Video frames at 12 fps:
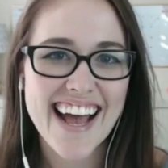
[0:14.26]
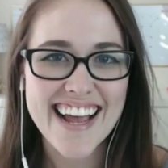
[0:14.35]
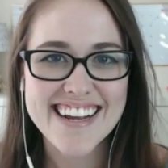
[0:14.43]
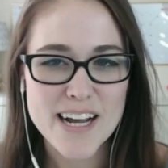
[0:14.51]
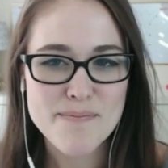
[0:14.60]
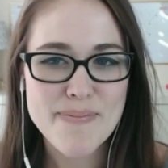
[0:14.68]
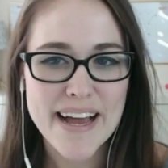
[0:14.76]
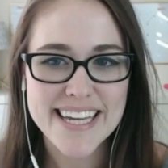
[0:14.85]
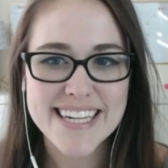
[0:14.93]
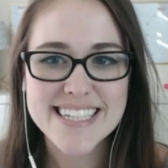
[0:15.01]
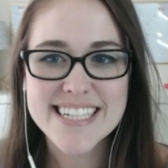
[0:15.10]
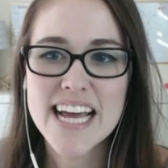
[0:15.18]
And I'm
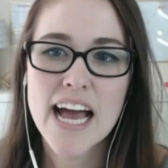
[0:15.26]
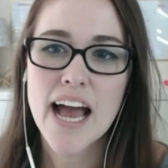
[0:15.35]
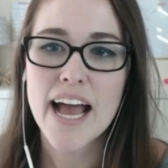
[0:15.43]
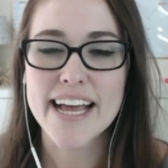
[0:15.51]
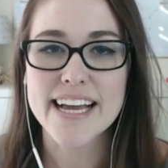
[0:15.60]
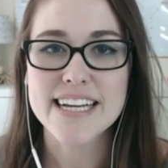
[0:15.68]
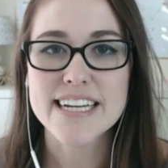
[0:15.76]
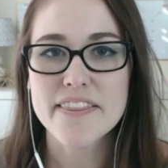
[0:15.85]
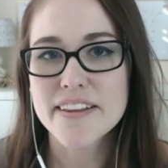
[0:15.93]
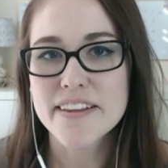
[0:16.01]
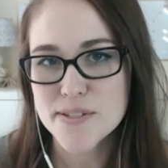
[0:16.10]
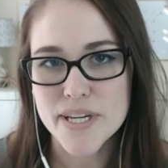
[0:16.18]
Megan. And
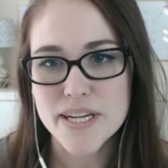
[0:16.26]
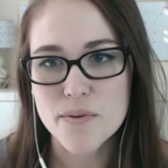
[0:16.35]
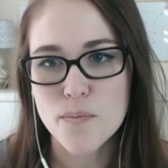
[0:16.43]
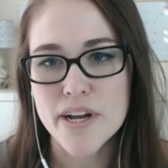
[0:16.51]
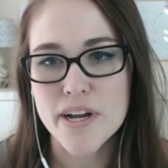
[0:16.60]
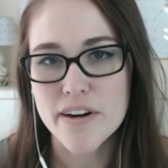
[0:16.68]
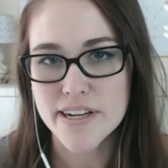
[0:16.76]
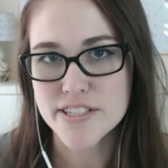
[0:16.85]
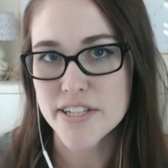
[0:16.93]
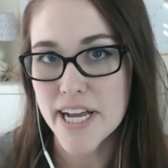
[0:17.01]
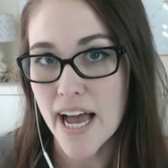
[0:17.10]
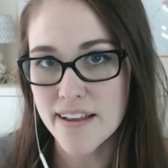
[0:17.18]
this week we are
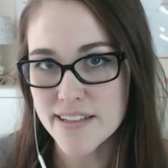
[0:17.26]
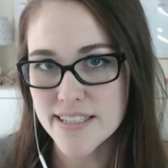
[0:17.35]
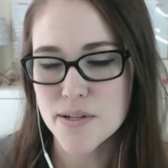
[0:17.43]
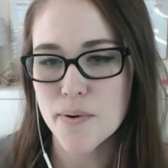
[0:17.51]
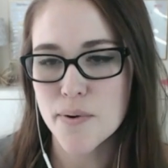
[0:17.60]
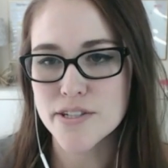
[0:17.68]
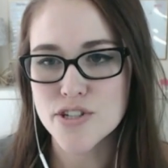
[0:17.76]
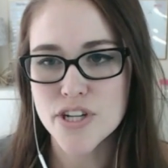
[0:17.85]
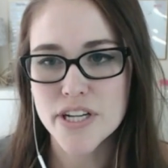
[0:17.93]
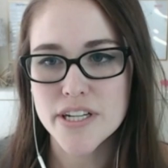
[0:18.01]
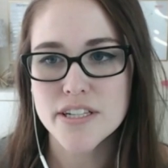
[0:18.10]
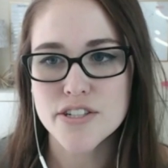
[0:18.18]
answering Hallie's
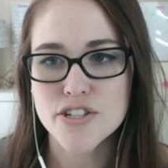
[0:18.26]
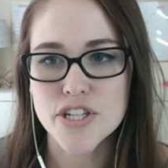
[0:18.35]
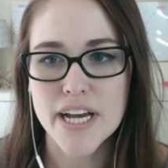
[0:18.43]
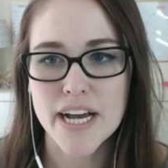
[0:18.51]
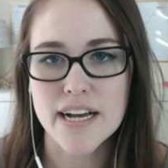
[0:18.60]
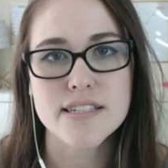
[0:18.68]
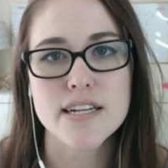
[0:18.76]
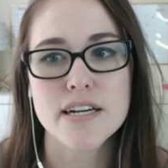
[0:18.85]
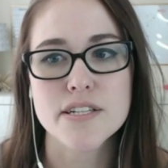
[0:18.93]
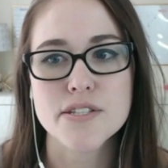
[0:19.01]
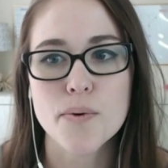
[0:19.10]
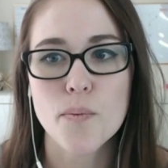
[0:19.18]
question. She asked
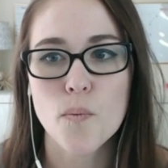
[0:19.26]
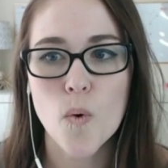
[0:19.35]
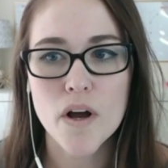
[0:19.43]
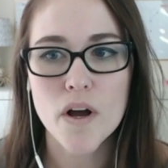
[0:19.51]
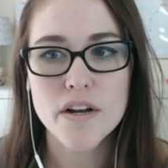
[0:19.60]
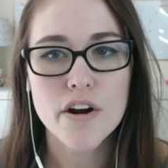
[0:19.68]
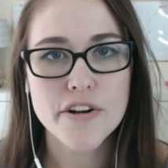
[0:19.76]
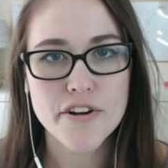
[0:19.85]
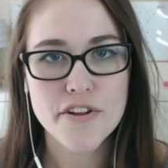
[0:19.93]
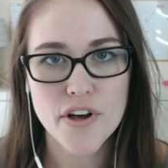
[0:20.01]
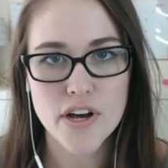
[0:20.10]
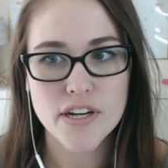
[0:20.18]
us, what are your
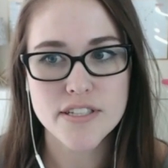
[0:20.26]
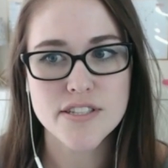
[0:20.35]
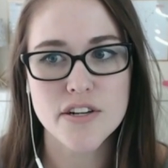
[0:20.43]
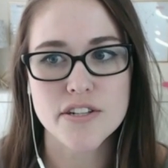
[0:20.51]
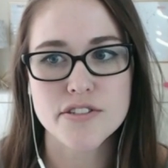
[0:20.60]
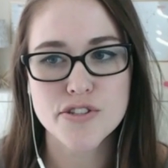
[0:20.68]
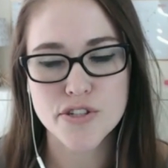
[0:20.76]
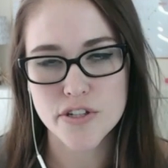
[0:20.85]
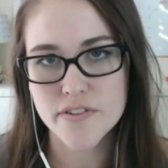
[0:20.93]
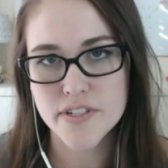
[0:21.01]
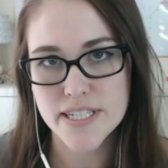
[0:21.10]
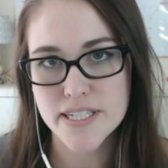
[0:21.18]
thoughts on
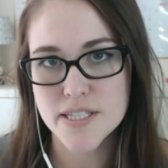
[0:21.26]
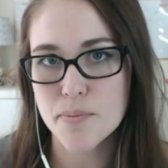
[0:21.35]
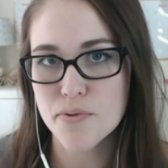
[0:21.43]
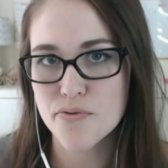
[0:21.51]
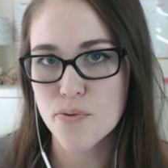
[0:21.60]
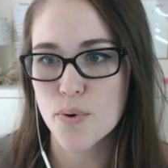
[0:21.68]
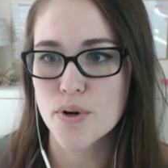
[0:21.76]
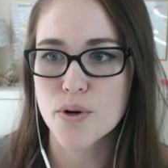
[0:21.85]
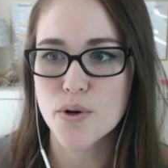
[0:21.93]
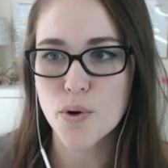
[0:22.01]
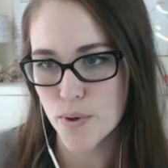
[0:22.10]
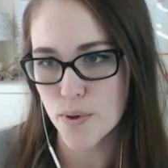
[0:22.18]
services before
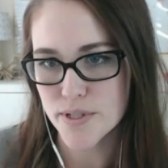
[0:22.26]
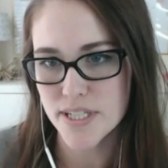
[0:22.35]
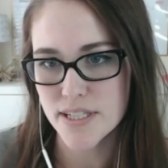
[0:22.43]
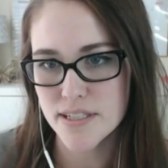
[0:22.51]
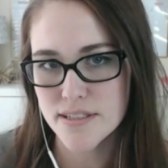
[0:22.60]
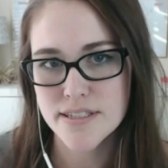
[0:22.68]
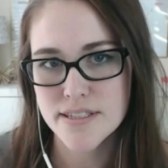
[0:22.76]
courses?